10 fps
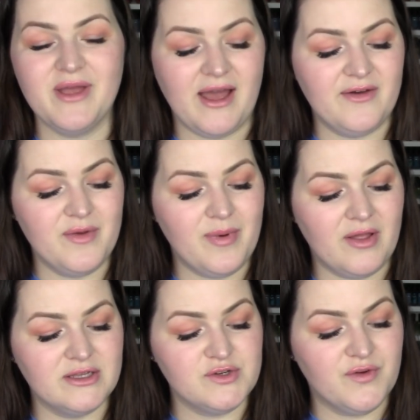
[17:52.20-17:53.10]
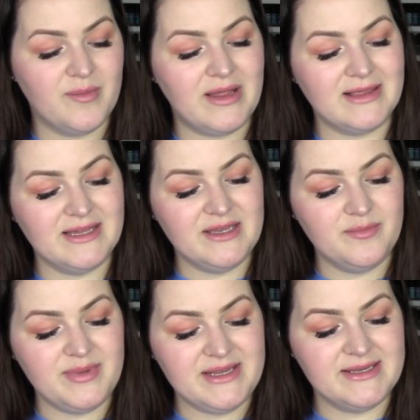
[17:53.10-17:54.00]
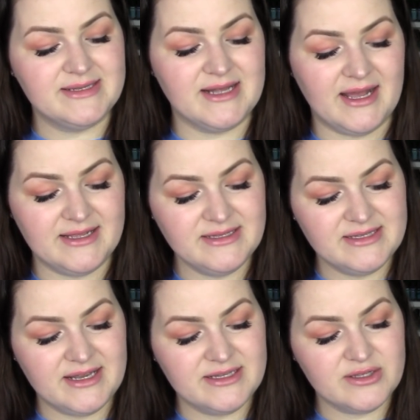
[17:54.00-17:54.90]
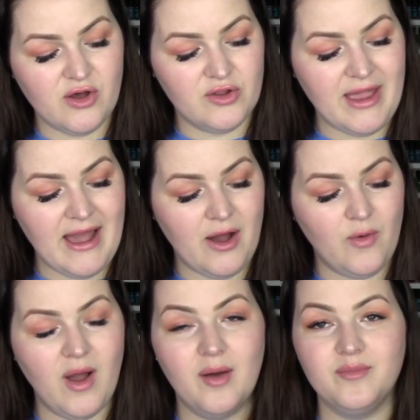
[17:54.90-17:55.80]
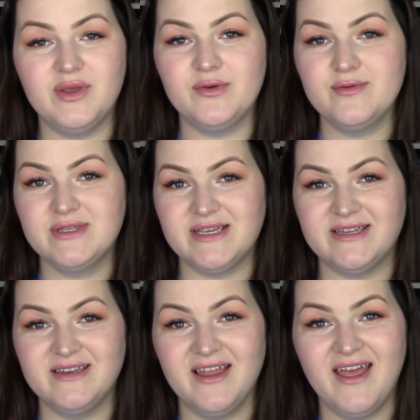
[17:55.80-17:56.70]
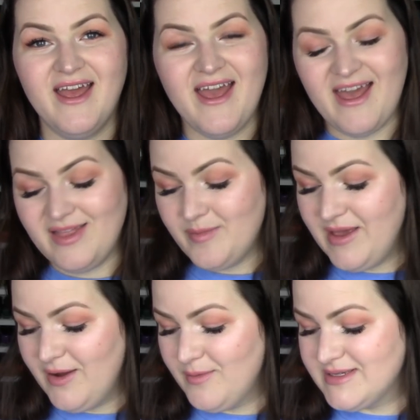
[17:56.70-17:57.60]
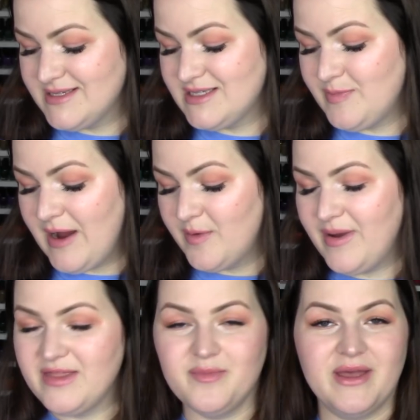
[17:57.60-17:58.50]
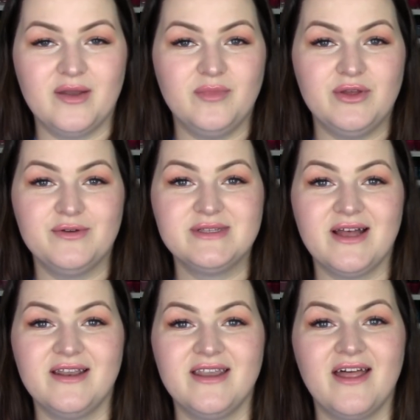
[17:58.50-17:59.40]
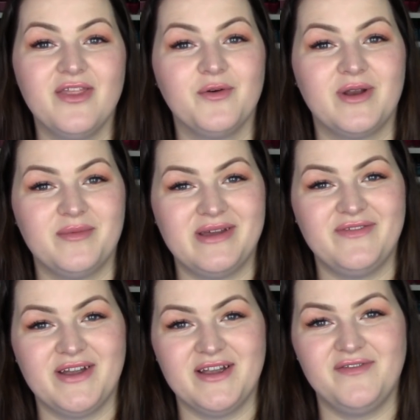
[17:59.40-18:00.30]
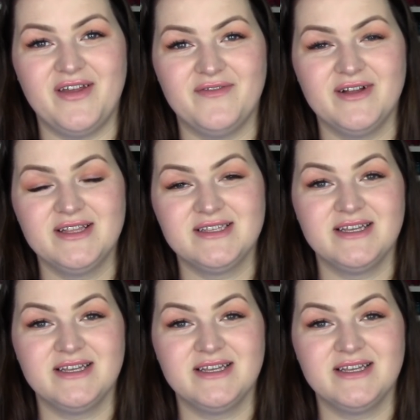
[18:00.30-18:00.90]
Have a polish from Lynn B Designs, and it's called How Amusing, and the maker was inspired by the band Muse, another one of my very favorites.